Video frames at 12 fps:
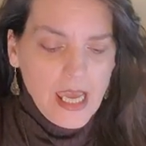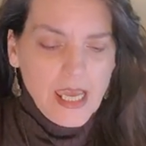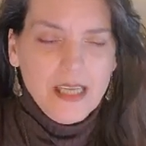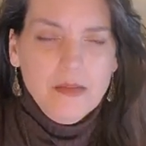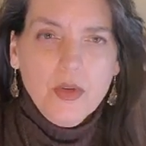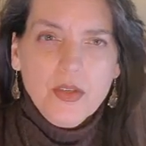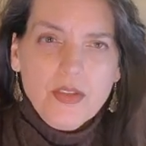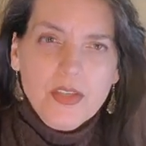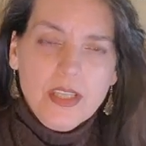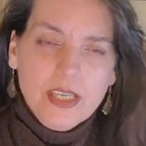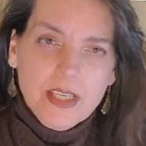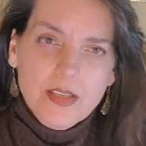And most
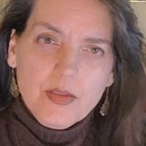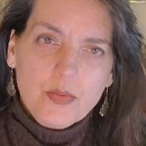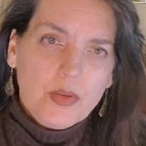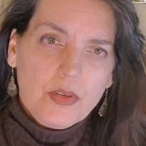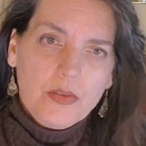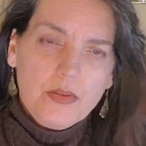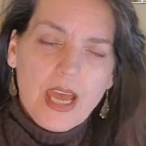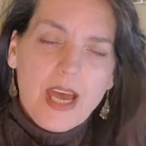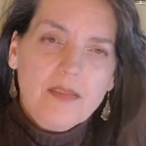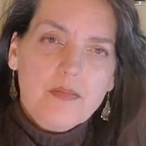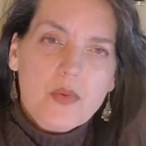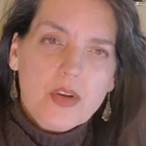of these will
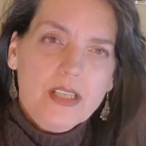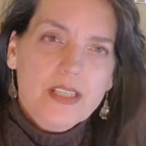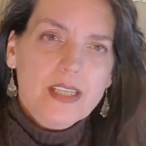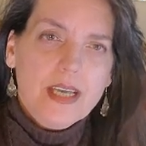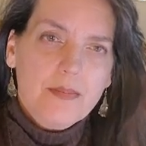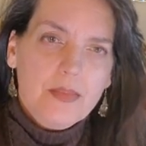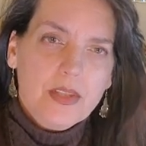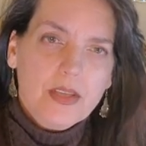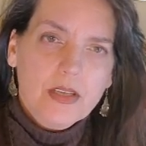have more in-depth